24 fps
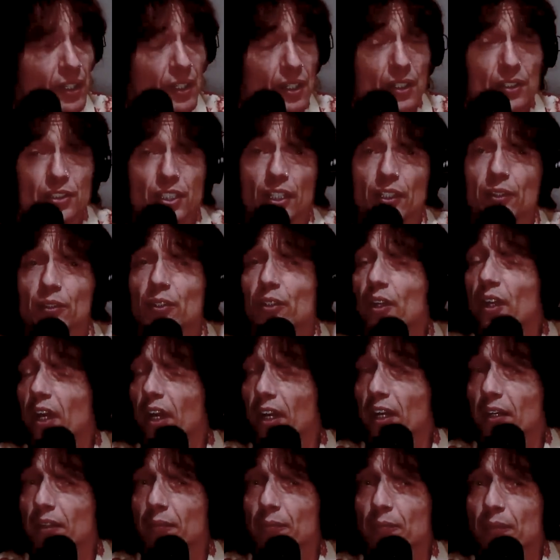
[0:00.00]
So
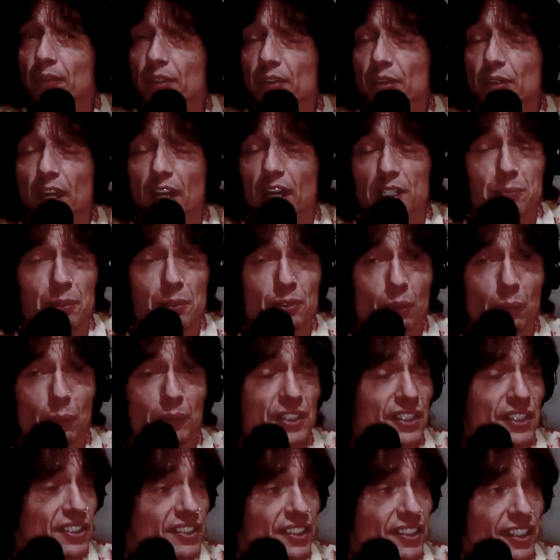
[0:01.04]
I suppose what we're
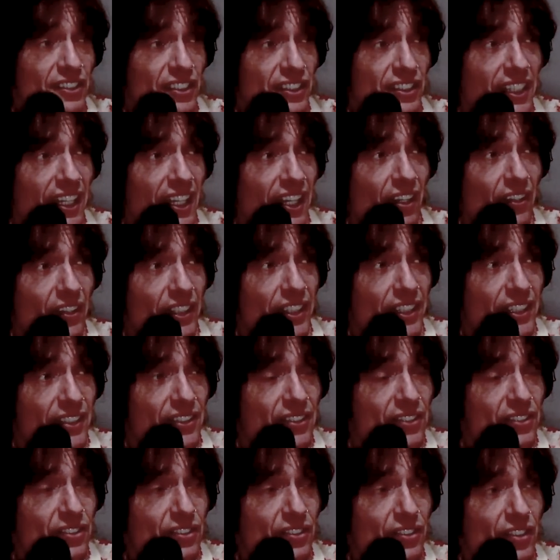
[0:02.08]
discussing now
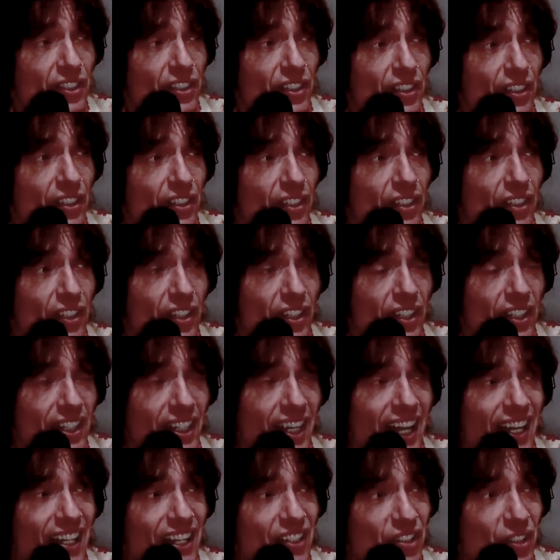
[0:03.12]
is,
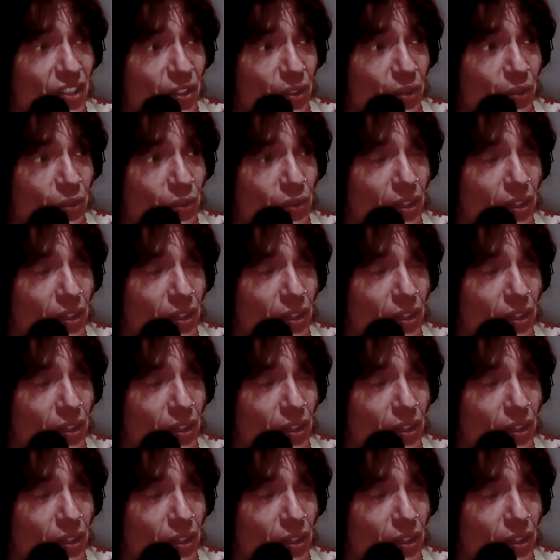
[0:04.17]
can you,